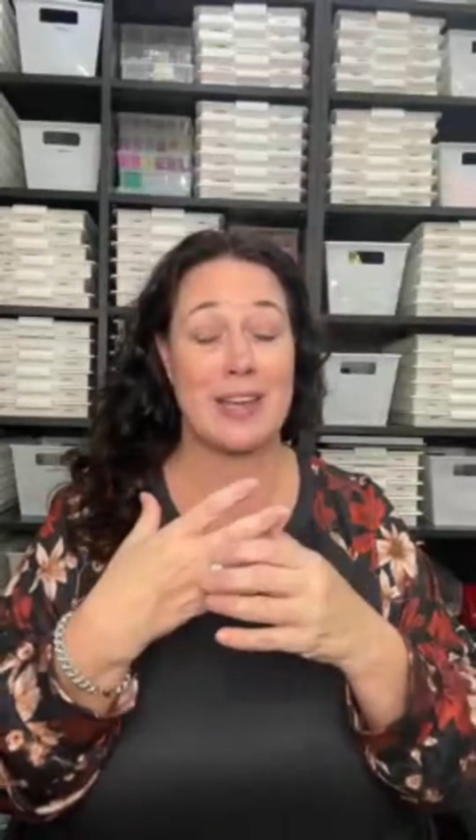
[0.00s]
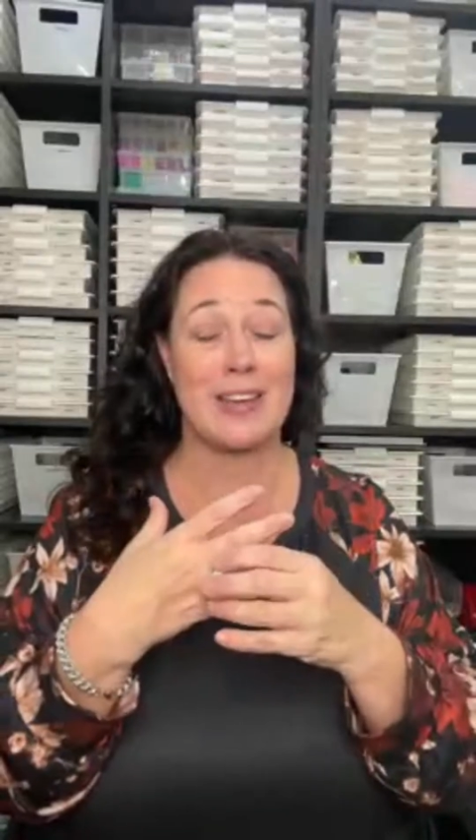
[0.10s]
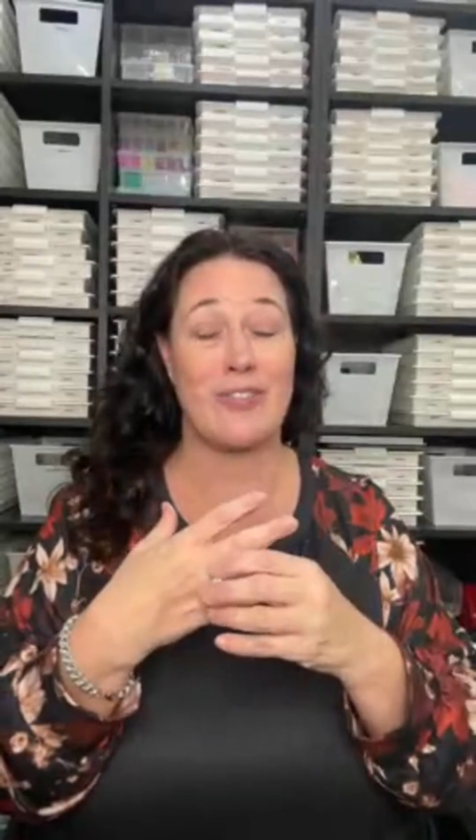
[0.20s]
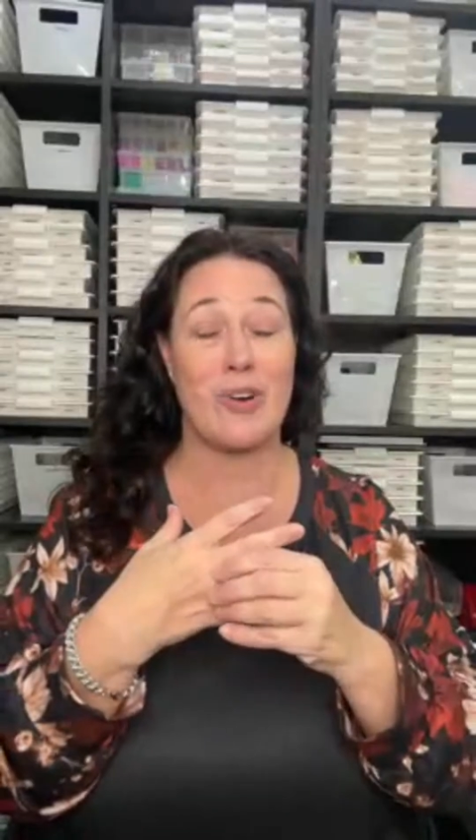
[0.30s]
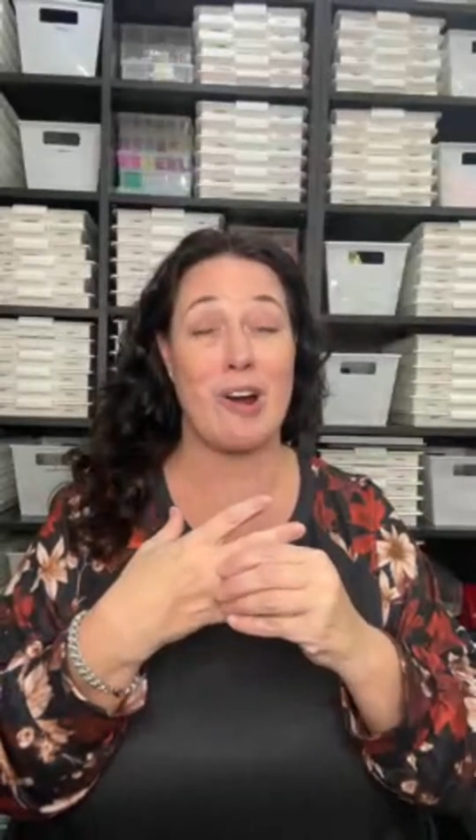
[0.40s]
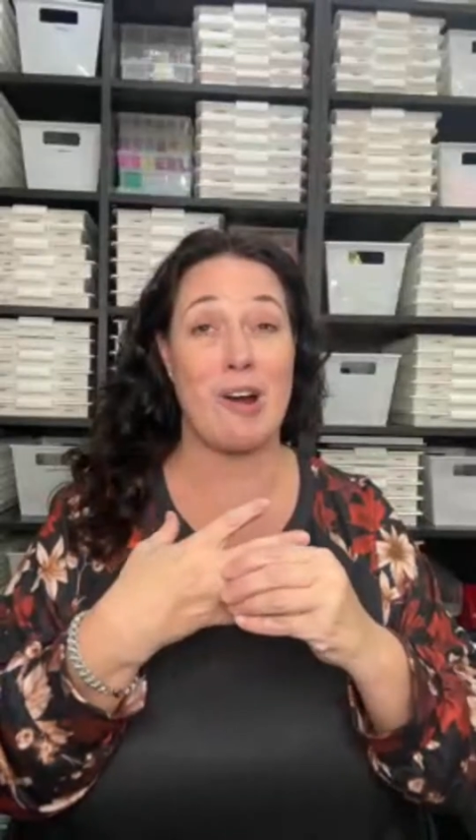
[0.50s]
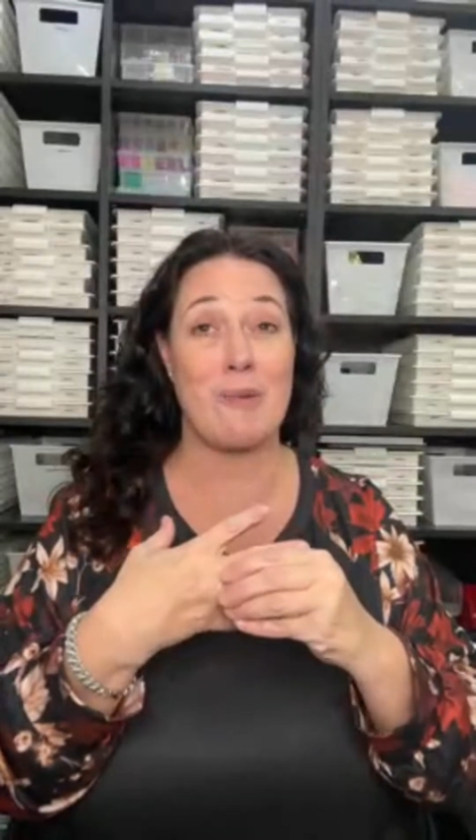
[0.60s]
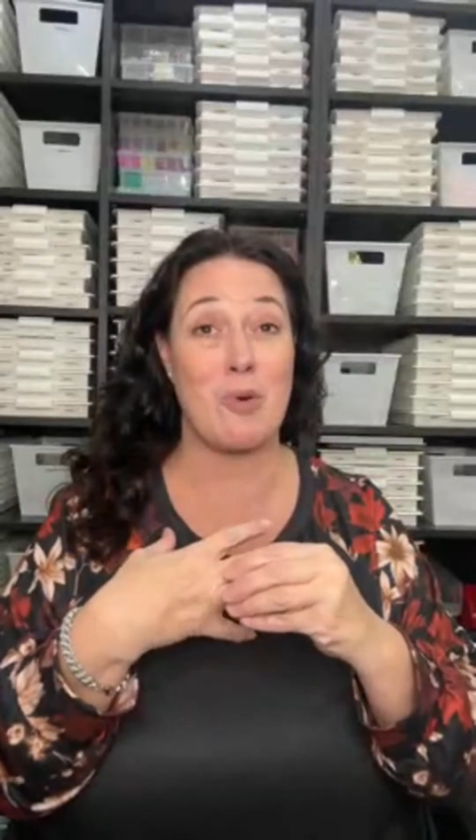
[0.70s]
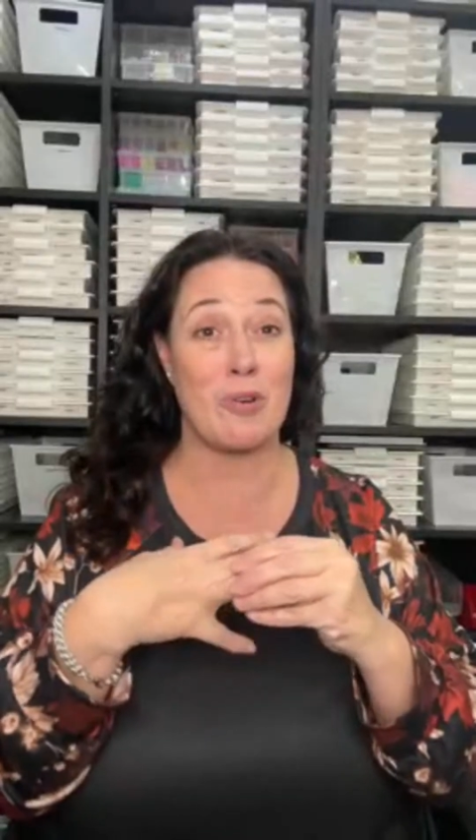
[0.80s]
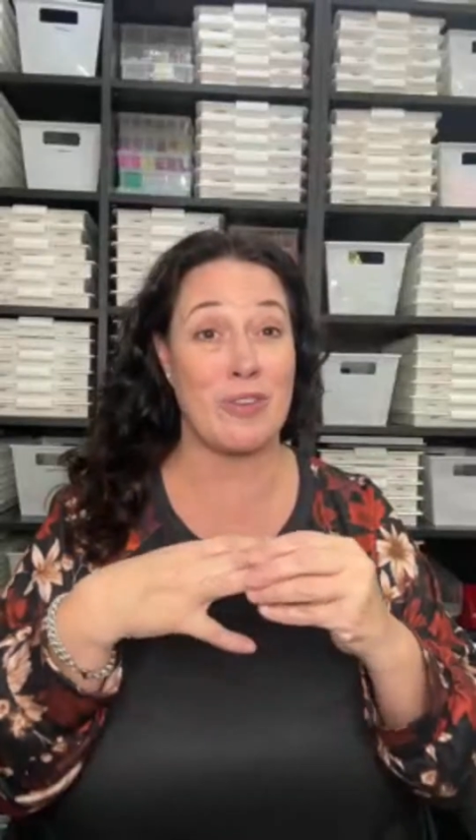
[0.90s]
for our
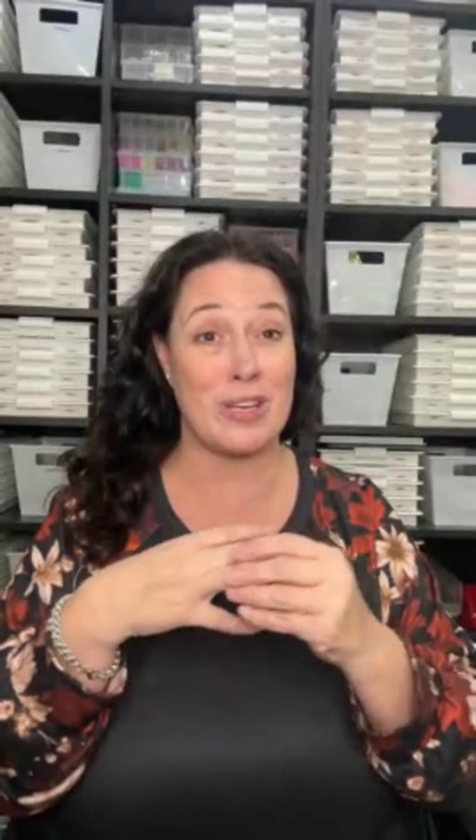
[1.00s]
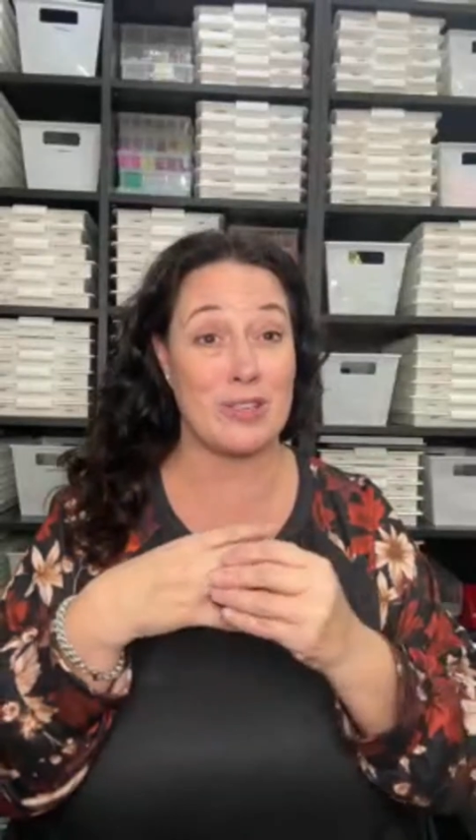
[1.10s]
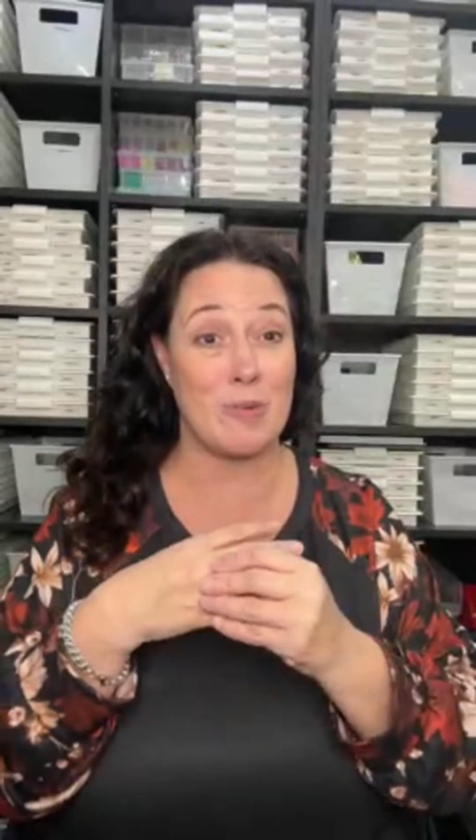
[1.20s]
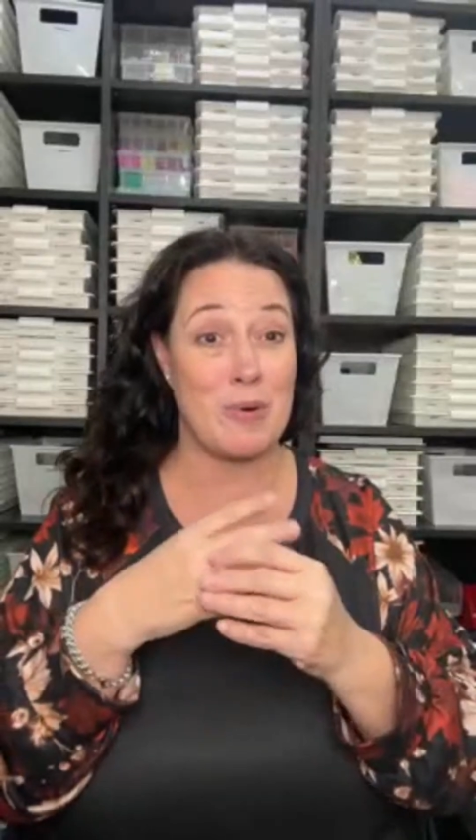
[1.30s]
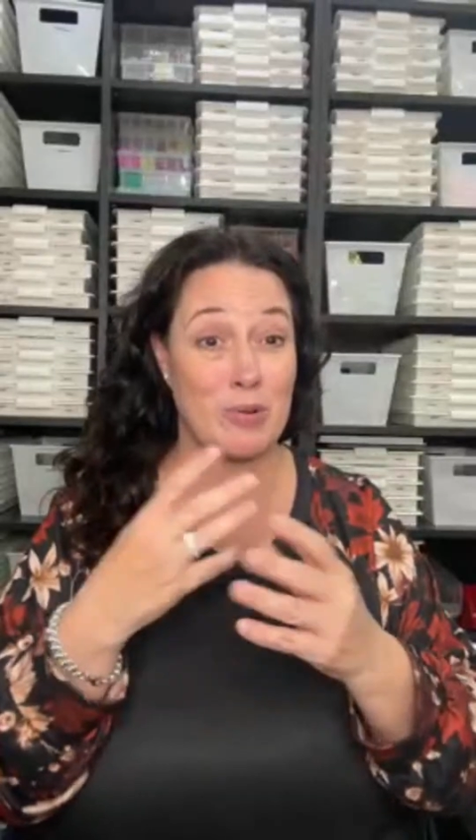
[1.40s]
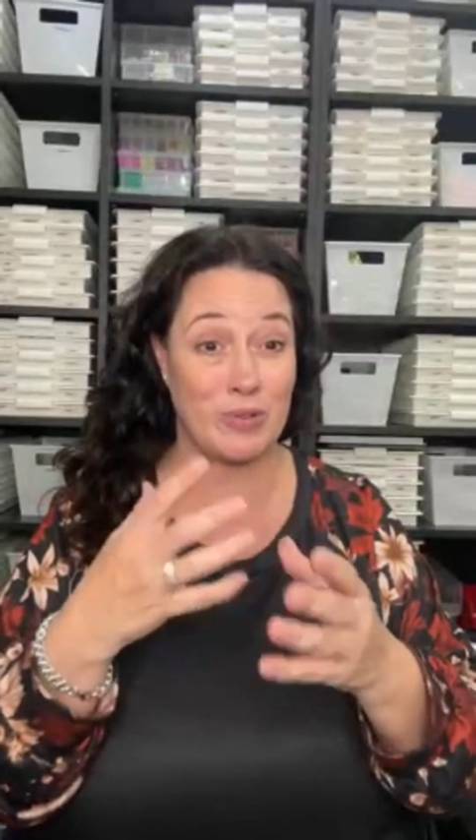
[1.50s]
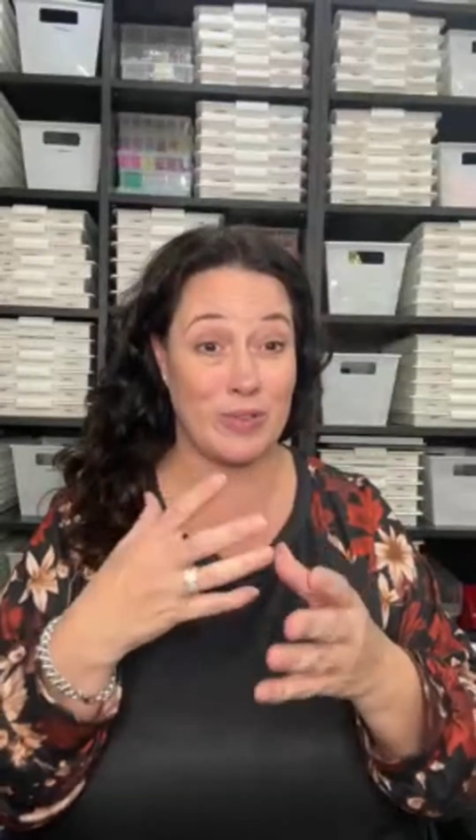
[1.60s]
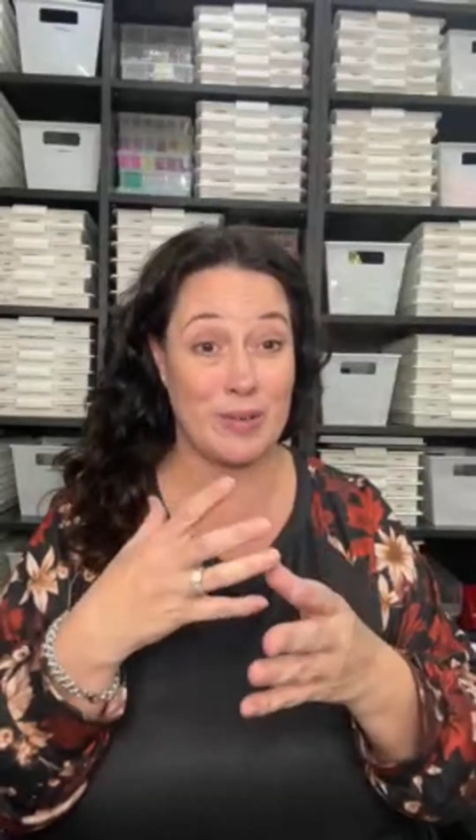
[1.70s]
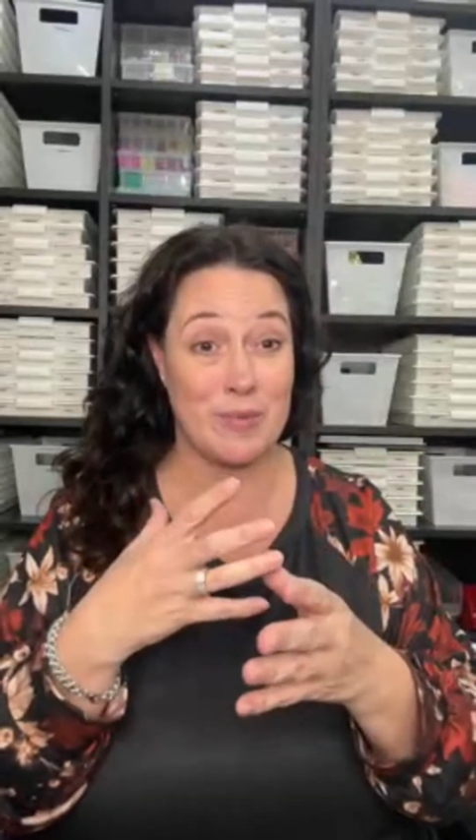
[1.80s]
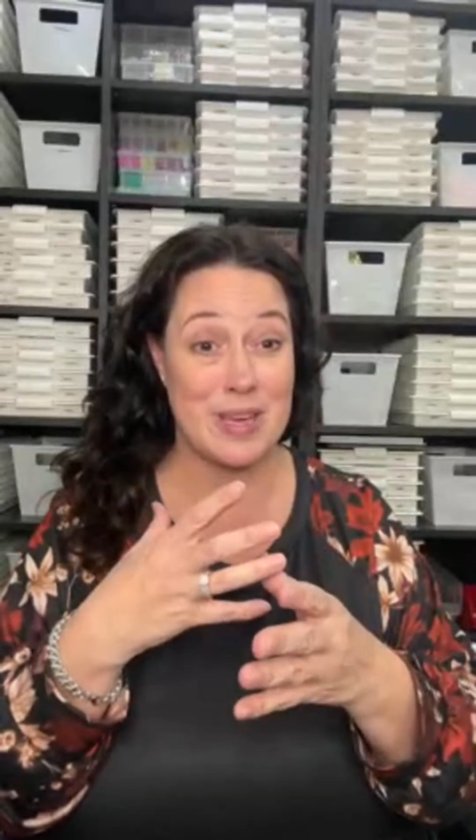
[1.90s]
motivational post for
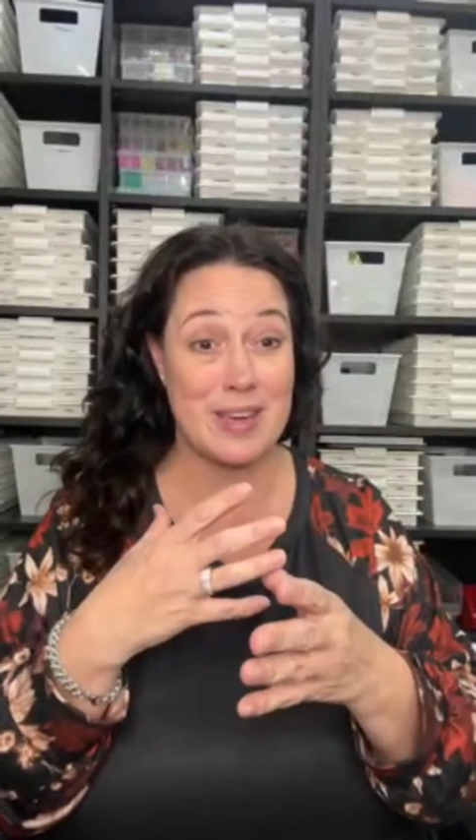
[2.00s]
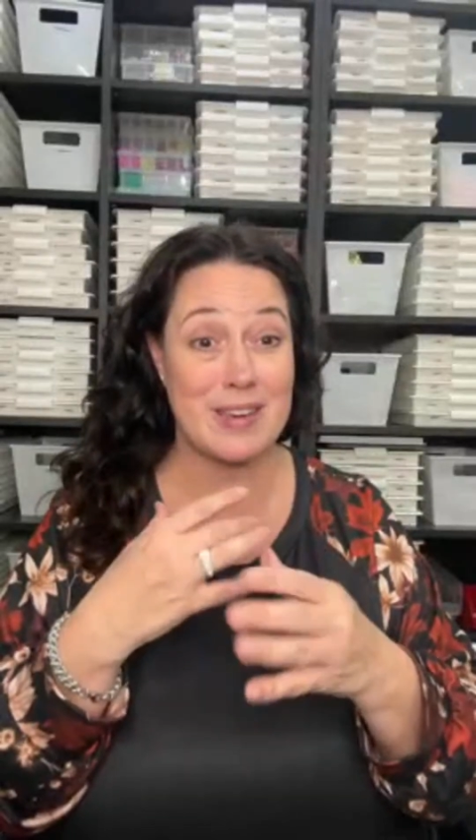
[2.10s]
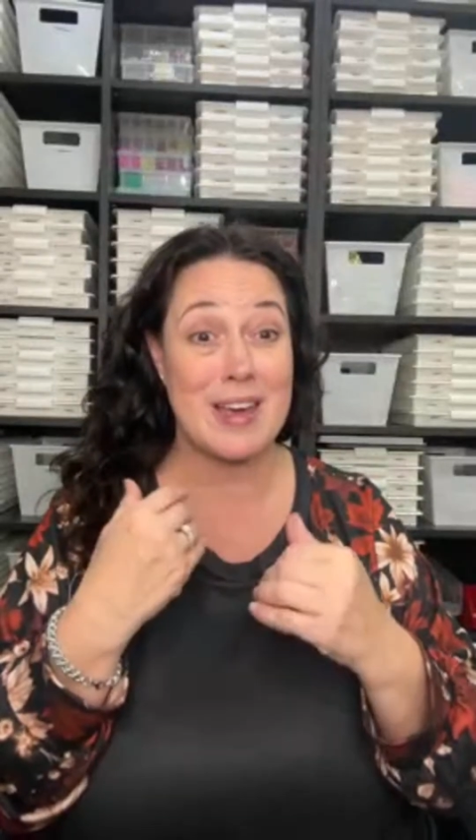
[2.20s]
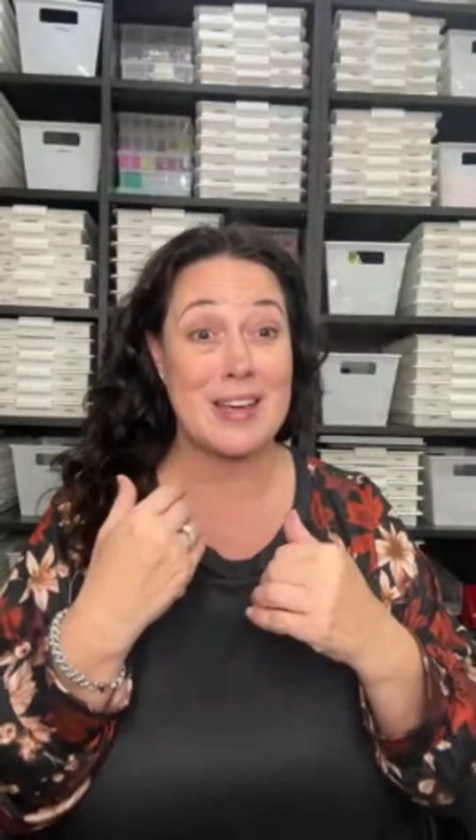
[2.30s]
the week